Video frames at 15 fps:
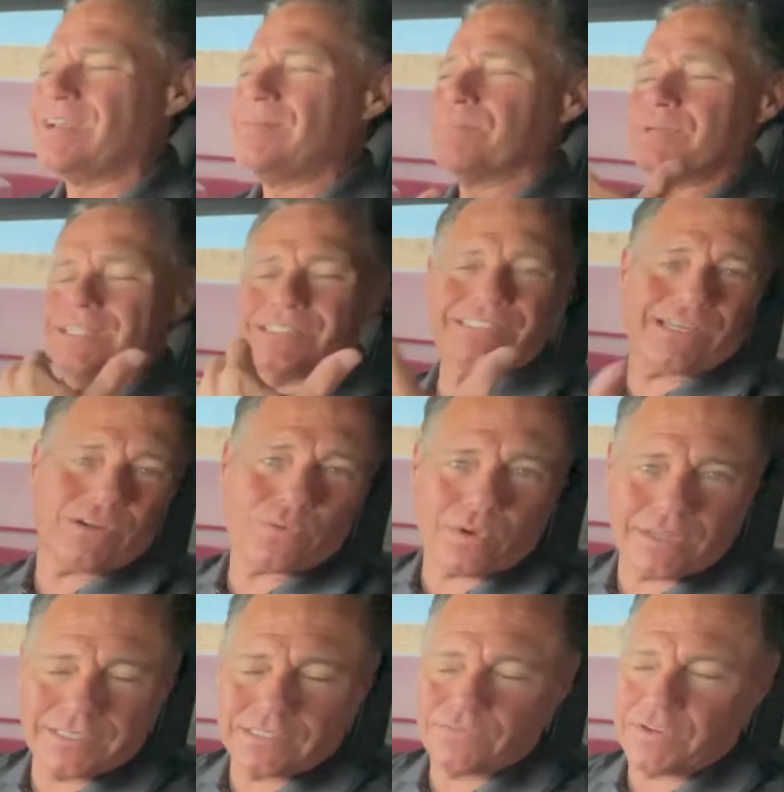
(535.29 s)
But the sound
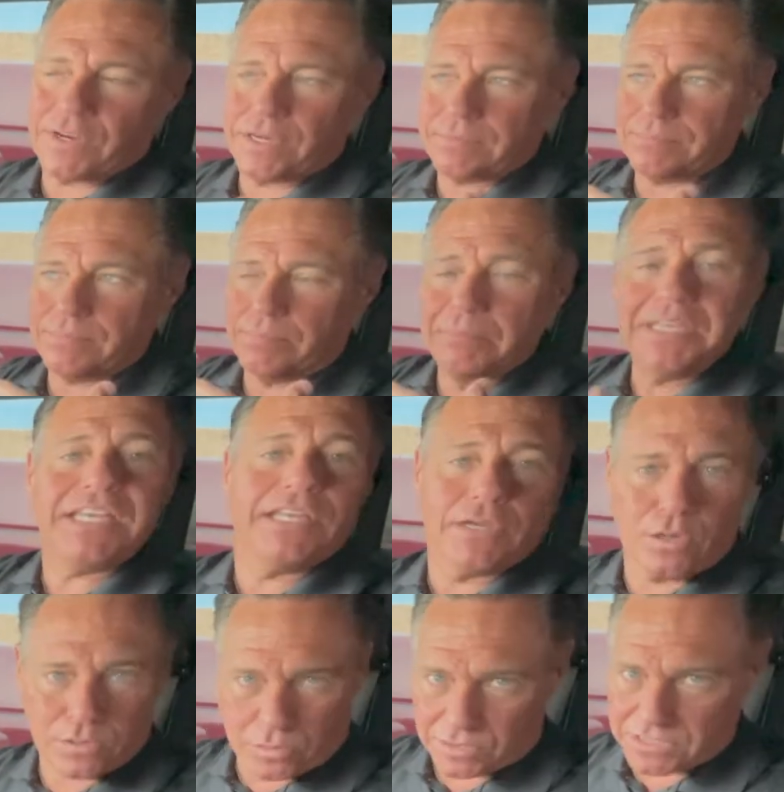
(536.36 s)
quality is very
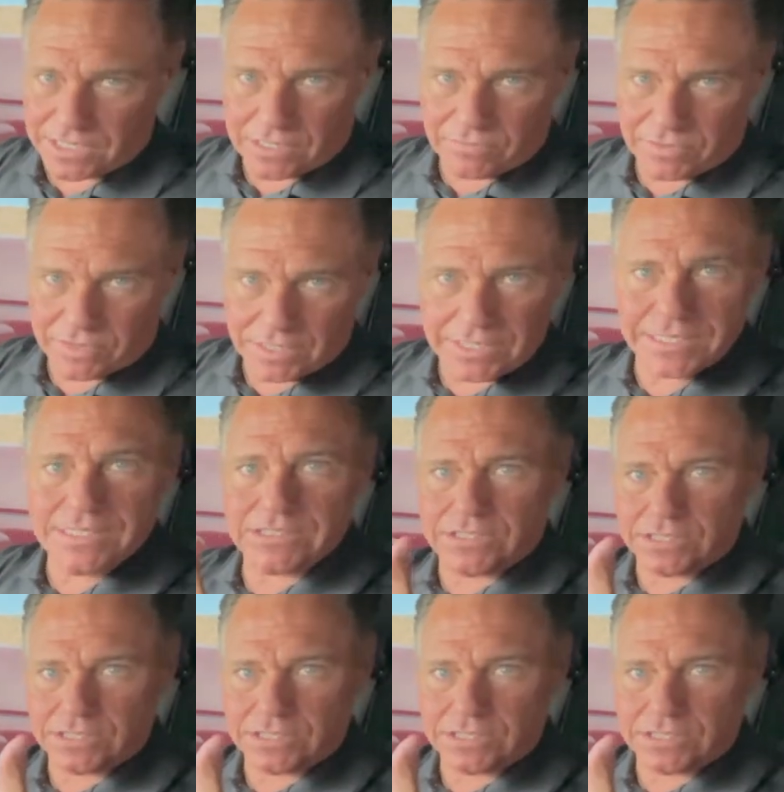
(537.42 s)
mediocre, to say the very least.